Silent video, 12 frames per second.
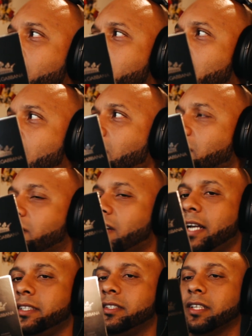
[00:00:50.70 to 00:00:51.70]

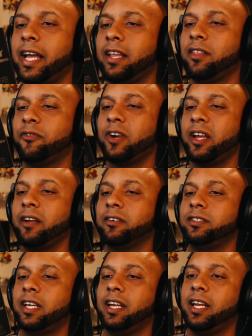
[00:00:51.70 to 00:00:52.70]
colorized like the
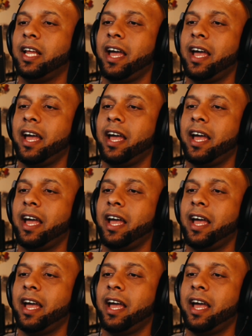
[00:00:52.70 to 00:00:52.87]
fragrance that it